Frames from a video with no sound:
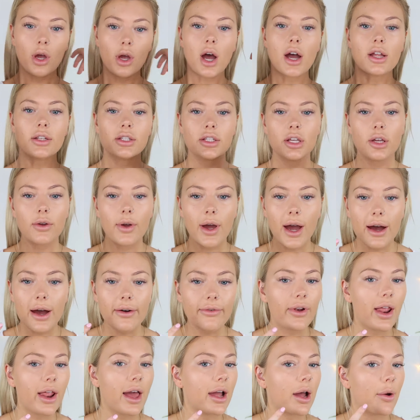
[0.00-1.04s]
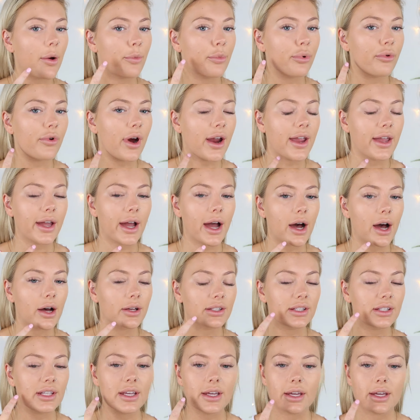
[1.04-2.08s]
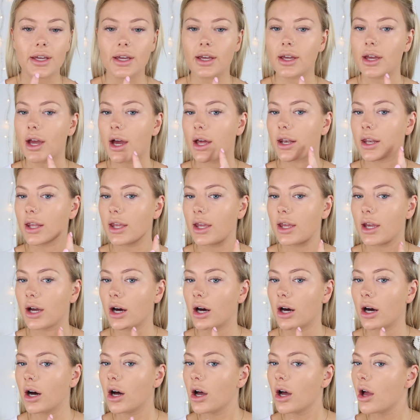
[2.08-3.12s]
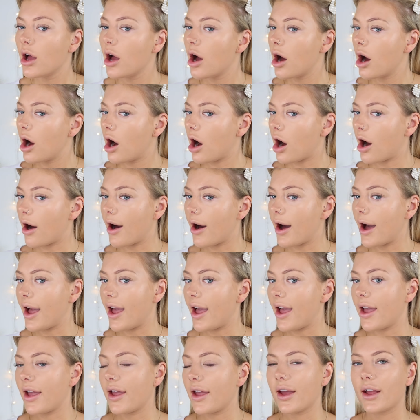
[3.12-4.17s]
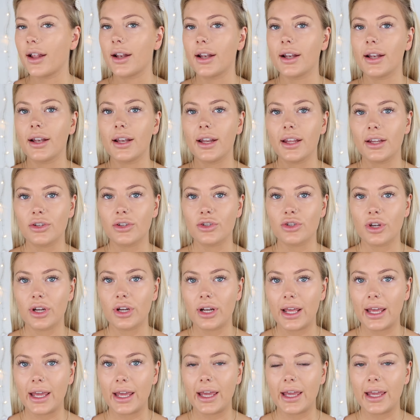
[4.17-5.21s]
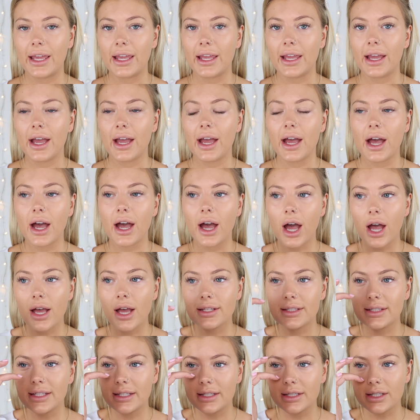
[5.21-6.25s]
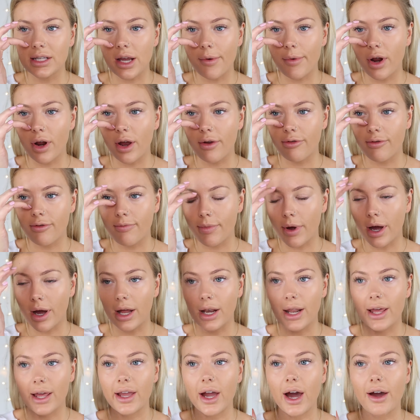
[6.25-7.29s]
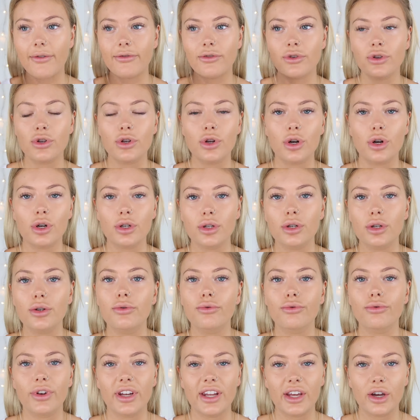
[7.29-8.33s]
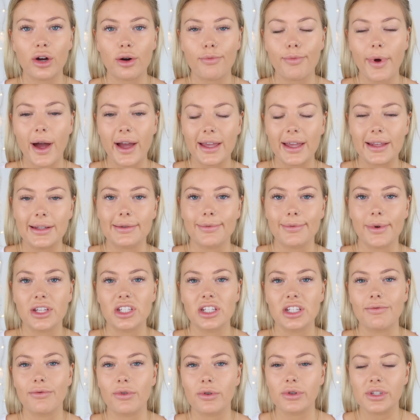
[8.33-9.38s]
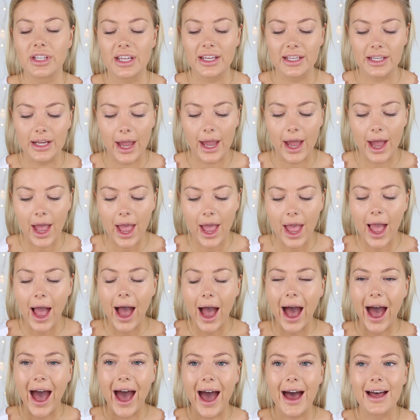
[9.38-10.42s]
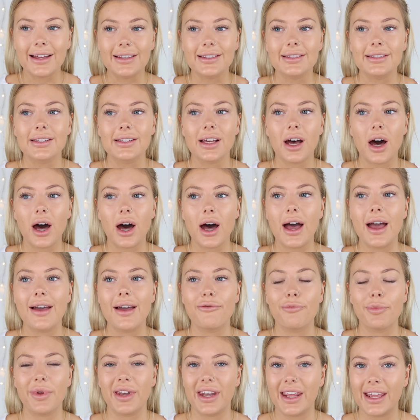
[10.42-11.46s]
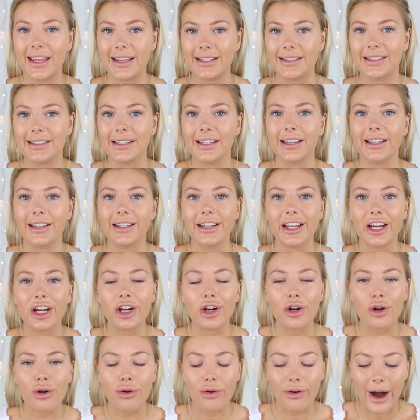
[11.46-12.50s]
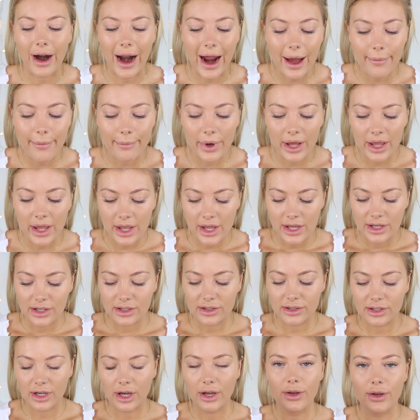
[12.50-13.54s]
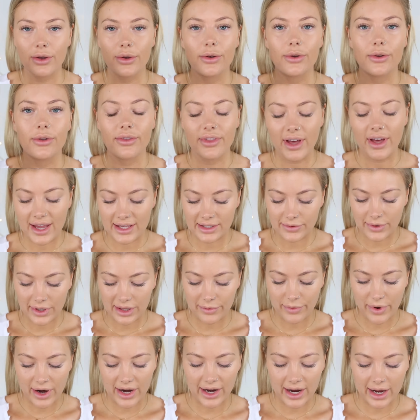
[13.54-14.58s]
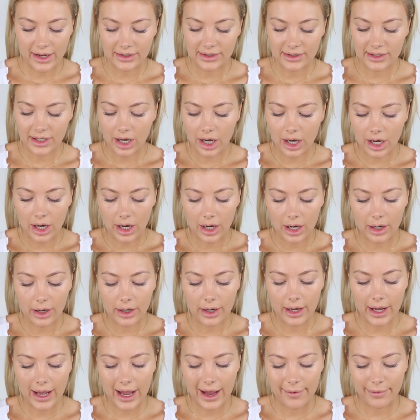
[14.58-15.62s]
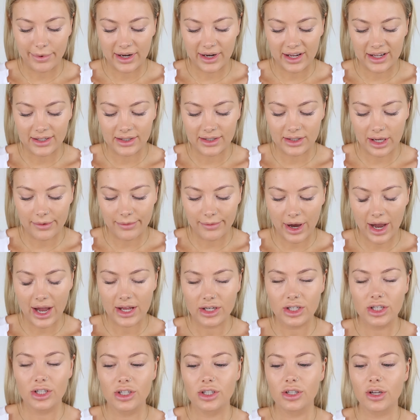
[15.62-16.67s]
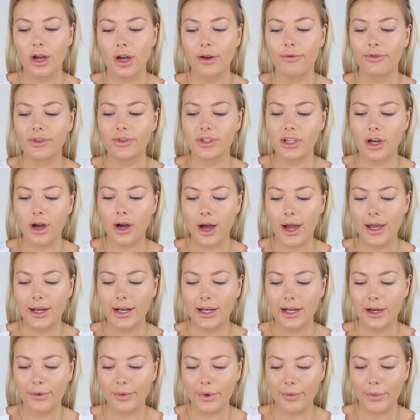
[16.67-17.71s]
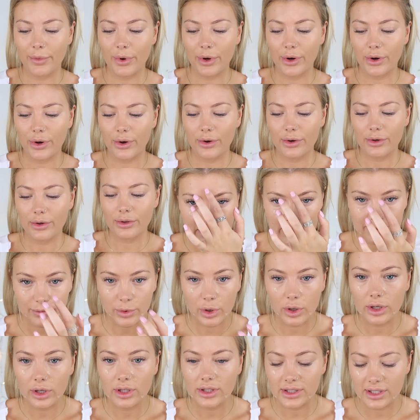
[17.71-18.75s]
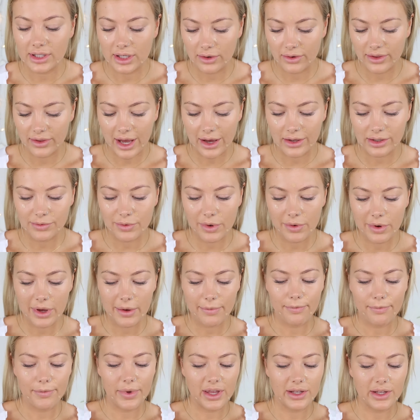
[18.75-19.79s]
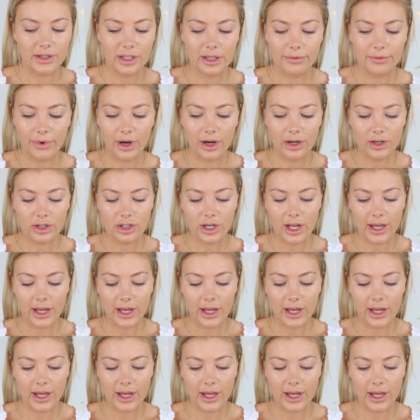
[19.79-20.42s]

I do have like breakouts here and here. I literally, since coming home from Bali, I've not really got back into my gym routine yet, and I've been eating crap, so that is why the breakouts are happening. So I might actually just go with a tiny little bit more spot concealer. That was probably a bit too much.